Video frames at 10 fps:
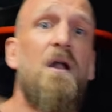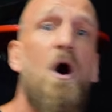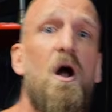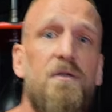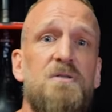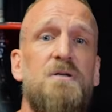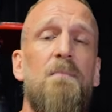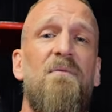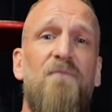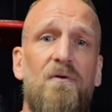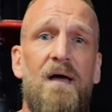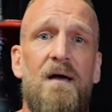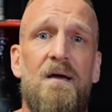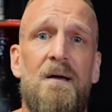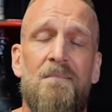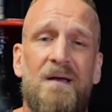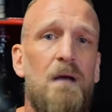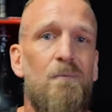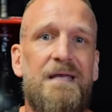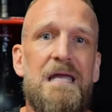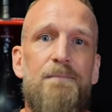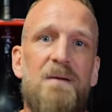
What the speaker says: and harder than the time before that. Again, we keep